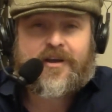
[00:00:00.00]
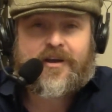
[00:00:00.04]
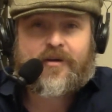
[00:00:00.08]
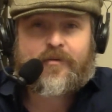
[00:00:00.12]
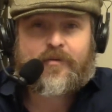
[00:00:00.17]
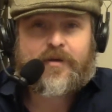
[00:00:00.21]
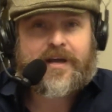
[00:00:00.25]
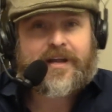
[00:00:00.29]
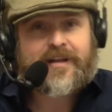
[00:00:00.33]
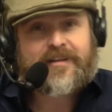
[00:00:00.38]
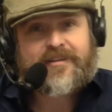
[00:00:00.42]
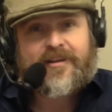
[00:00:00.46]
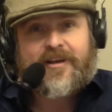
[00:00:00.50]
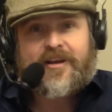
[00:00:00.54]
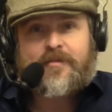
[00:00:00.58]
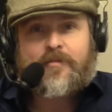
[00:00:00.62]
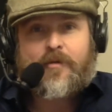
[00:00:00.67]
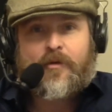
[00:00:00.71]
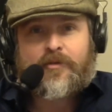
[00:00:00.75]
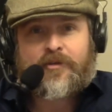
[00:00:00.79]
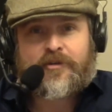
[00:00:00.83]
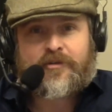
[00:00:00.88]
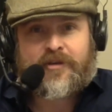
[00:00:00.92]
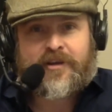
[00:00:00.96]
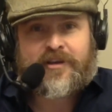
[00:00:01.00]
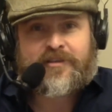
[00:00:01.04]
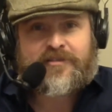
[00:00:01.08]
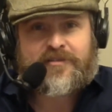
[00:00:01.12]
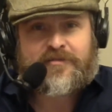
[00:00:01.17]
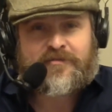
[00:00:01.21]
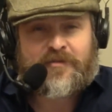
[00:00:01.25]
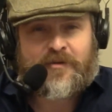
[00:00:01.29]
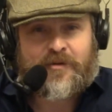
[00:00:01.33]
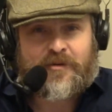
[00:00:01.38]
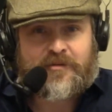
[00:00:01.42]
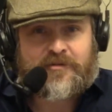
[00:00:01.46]
we got to talk about the crazy
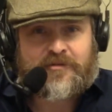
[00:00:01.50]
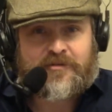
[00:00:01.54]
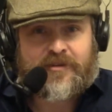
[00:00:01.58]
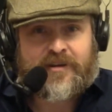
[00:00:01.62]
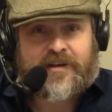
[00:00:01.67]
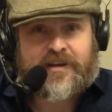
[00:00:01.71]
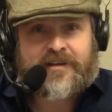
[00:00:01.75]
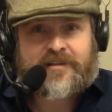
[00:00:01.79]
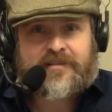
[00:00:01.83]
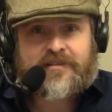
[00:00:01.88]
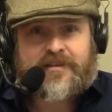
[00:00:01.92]
folks, Greg.